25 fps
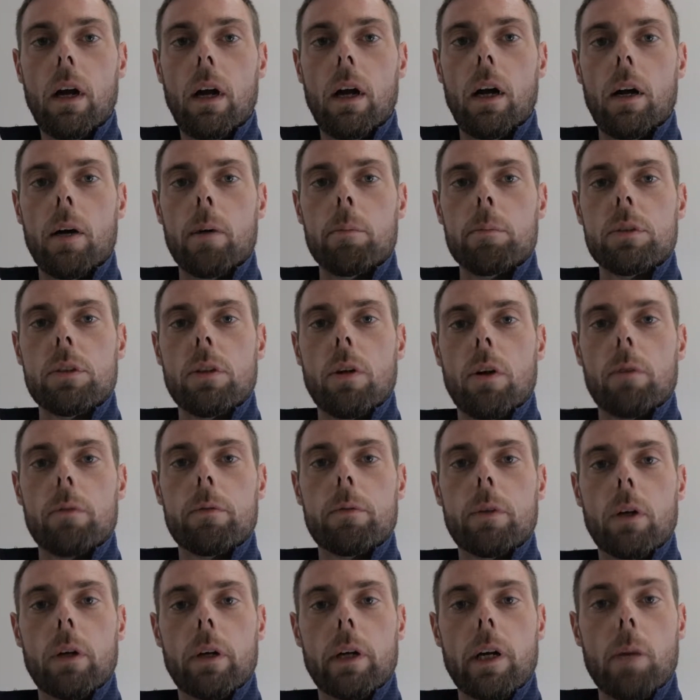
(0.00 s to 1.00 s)
Um, so
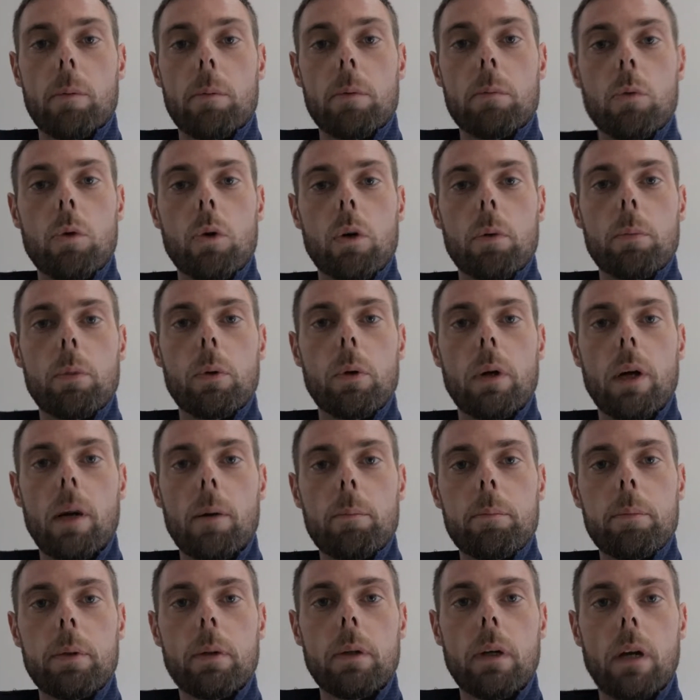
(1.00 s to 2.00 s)
I've got a couple more to put
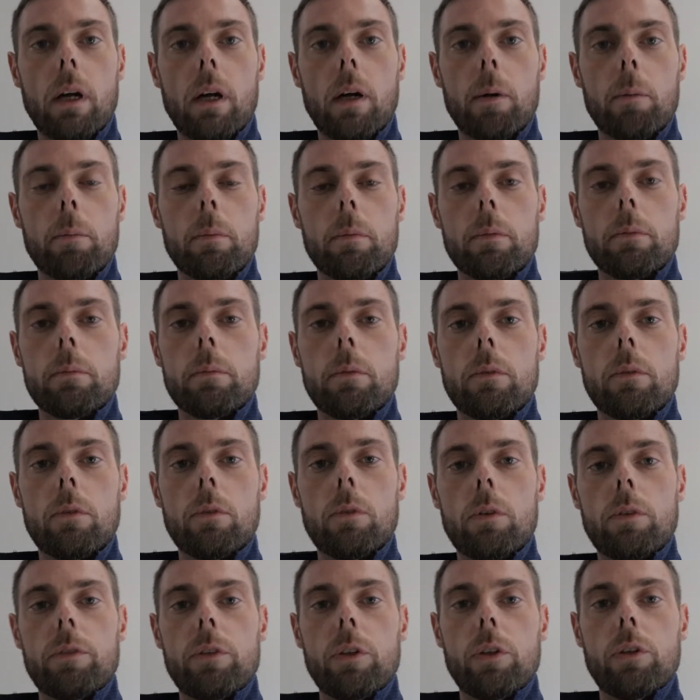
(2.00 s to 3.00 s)
up. Um, a
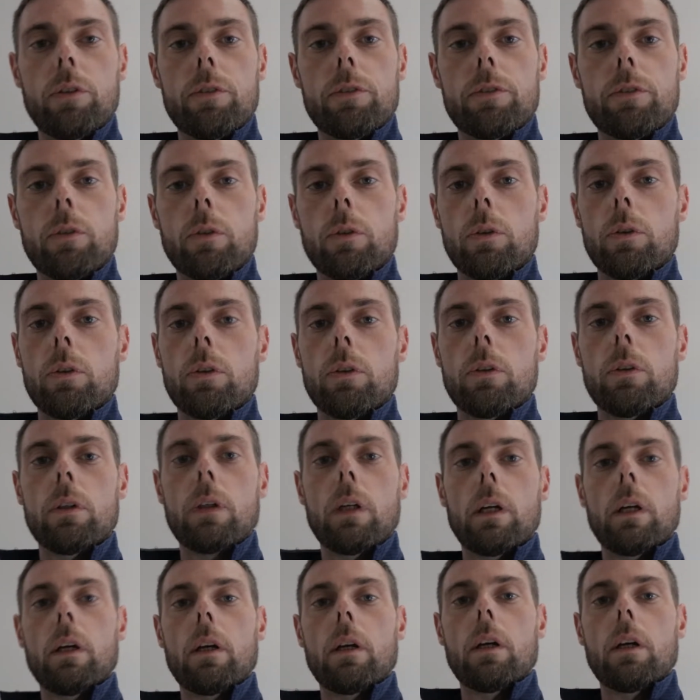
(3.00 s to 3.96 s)
review for